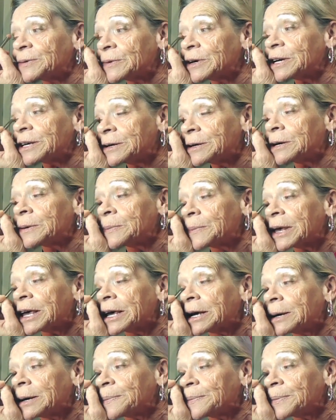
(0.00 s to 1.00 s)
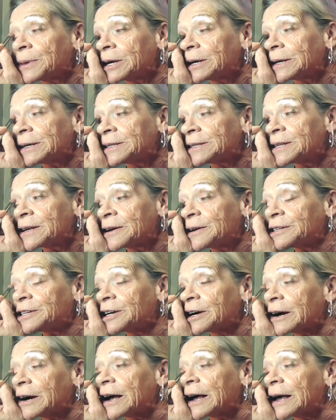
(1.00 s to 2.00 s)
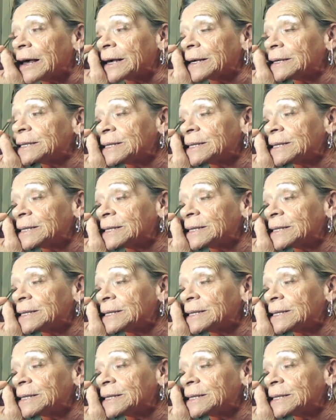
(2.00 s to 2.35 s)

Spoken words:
way your makeup looks on your eyes.